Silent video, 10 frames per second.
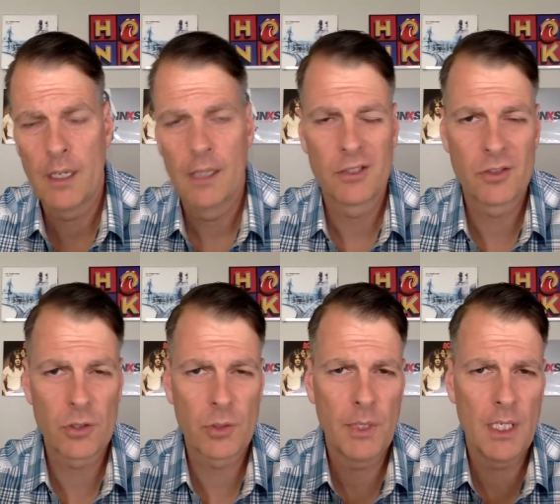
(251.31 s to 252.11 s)
a
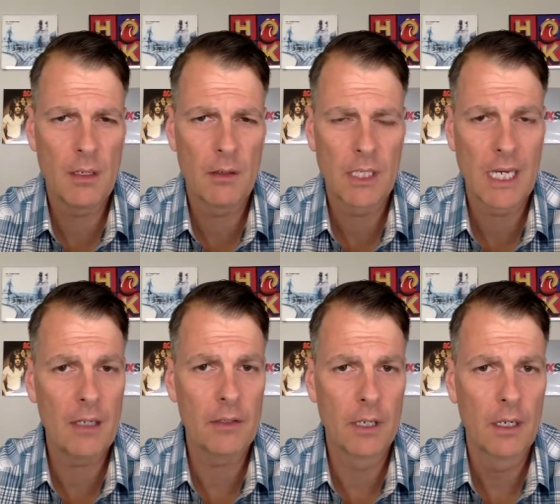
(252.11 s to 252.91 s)
social media
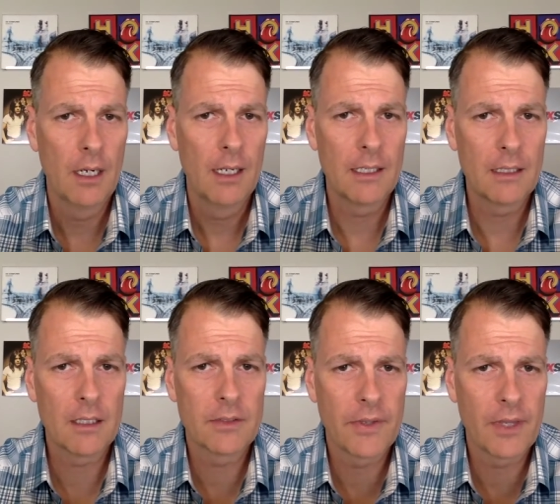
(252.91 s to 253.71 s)
calendar that
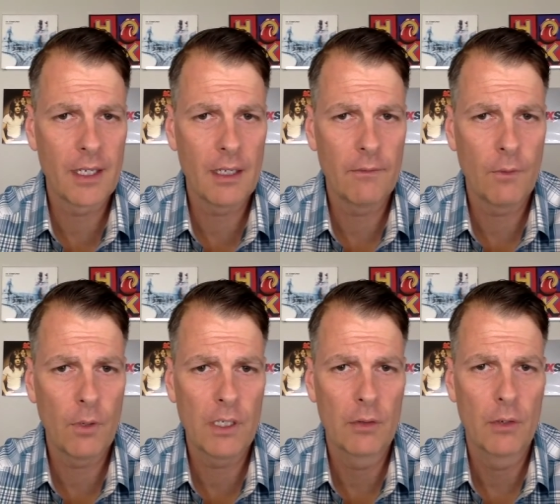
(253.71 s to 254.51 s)
does the thinking for
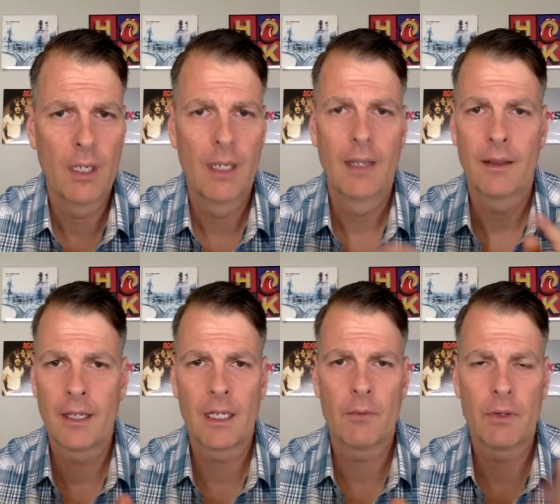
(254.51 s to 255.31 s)
you.
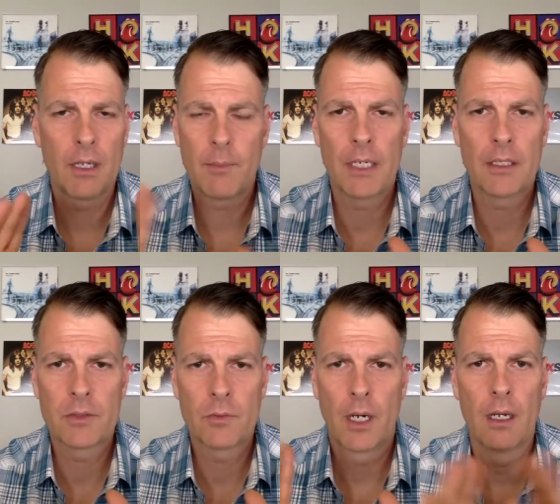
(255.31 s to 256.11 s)
Think about it this
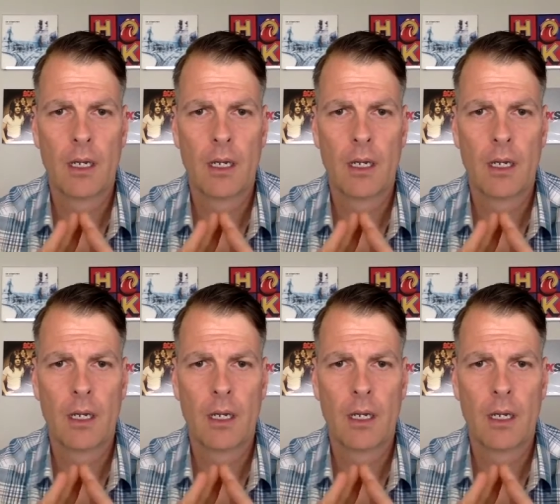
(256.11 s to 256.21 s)
way.